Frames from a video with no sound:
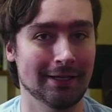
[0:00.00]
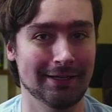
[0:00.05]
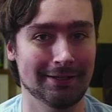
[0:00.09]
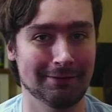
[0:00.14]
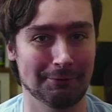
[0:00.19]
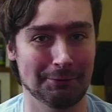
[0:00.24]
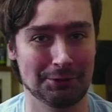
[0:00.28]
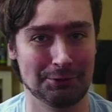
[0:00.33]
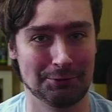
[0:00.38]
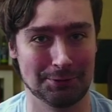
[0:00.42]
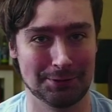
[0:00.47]

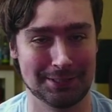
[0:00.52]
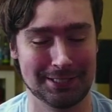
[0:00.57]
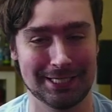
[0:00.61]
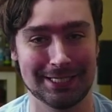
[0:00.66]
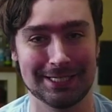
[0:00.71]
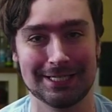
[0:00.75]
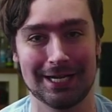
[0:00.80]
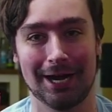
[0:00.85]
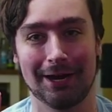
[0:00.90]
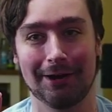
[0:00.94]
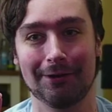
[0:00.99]
which was
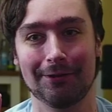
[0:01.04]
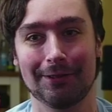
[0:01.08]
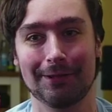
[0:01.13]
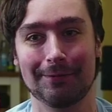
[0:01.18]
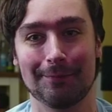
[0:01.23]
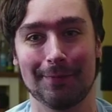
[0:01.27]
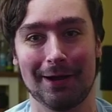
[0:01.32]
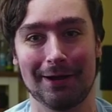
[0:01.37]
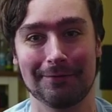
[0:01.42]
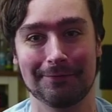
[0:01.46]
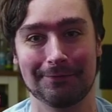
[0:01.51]
entirely
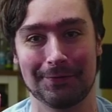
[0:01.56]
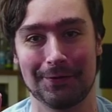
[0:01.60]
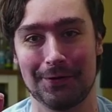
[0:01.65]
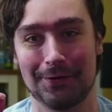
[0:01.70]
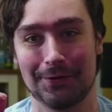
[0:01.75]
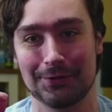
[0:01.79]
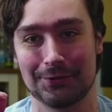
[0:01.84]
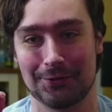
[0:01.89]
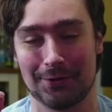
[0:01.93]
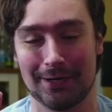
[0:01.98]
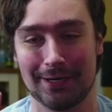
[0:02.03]
my fault
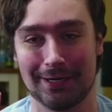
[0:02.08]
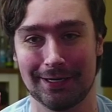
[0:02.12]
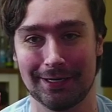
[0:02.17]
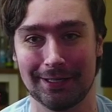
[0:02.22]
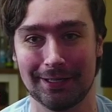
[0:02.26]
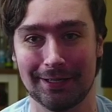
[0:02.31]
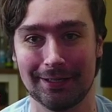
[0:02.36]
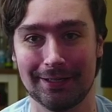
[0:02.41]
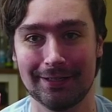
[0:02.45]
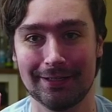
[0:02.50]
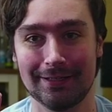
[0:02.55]
trying to.
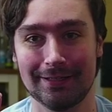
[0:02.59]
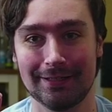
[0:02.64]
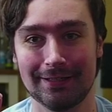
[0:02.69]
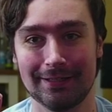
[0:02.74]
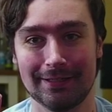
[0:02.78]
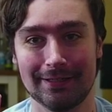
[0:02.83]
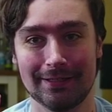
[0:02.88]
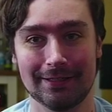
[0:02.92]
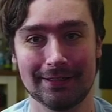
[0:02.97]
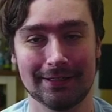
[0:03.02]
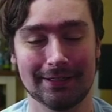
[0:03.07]

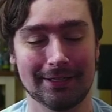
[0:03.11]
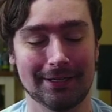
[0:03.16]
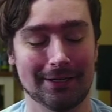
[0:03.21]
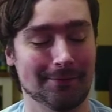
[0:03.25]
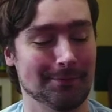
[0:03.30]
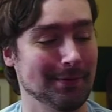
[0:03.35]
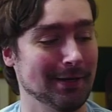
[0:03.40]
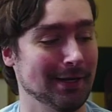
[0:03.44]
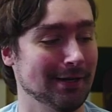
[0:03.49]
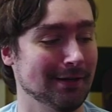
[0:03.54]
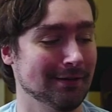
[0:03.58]
Oh
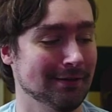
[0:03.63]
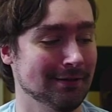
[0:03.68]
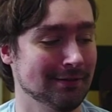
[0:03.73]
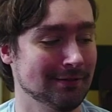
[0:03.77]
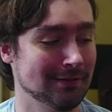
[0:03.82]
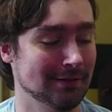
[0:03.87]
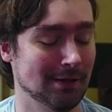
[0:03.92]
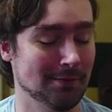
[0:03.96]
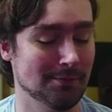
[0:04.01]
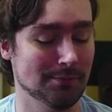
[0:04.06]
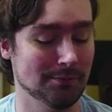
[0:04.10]
man,
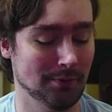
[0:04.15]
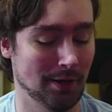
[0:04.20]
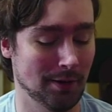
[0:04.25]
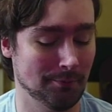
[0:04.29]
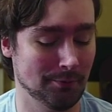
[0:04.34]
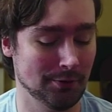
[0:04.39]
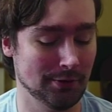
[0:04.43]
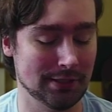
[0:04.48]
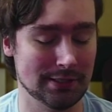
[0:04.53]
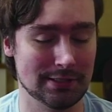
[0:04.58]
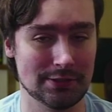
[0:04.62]
I'm I'm
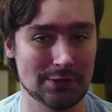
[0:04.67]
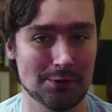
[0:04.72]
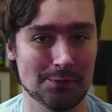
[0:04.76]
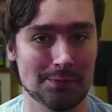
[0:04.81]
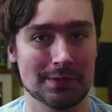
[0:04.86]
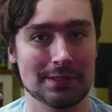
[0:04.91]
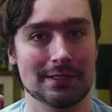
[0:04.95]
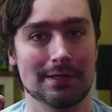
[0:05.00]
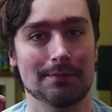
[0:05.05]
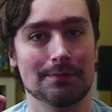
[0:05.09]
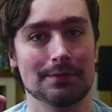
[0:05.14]
really stupid
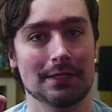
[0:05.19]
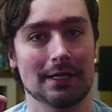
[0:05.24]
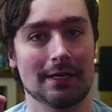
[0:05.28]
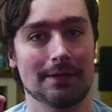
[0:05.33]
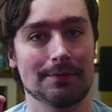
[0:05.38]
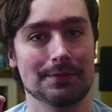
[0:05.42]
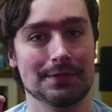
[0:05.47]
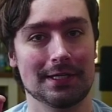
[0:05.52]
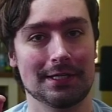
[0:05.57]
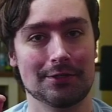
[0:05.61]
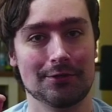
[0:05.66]

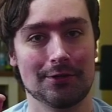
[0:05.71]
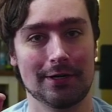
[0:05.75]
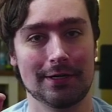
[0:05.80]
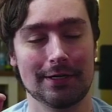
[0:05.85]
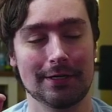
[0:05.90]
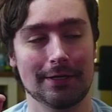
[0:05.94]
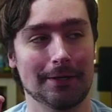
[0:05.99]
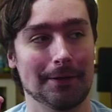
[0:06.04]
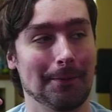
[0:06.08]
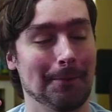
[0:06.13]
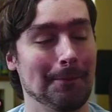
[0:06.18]
sometimes. I tried
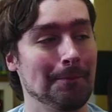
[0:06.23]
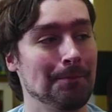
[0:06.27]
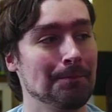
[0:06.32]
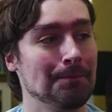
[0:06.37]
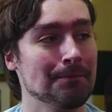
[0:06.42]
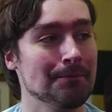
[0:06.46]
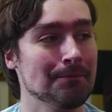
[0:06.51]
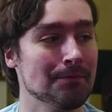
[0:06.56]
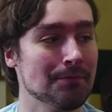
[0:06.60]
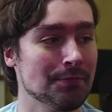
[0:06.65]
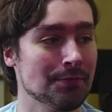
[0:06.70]
to.
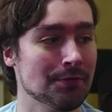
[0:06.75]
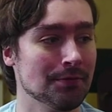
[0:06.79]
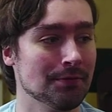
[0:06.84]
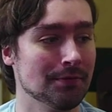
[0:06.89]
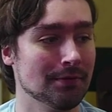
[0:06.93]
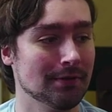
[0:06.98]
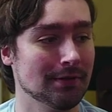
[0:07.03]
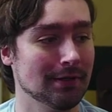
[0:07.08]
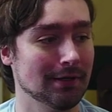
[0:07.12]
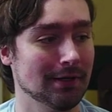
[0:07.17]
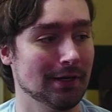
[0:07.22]

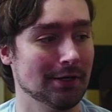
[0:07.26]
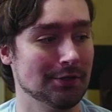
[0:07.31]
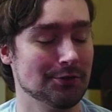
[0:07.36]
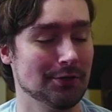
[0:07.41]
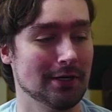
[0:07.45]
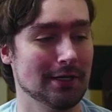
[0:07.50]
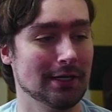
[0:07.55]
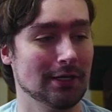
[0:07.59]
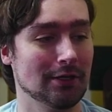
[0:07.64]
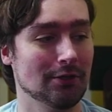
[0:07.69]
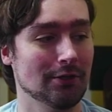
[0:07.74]
I tried
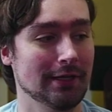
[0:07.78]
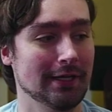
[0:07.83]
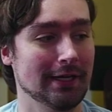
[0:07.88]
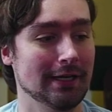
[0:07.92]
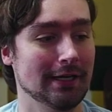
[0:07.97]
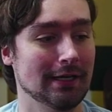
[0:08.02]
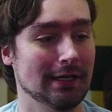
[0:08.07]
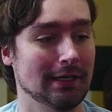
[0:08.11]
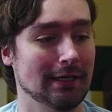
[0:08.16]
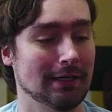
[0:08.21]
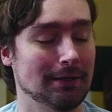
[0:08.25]
to clean
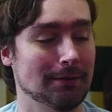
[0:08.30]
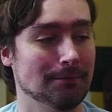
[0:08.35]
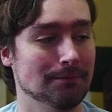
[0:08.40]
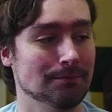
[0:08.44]
uh,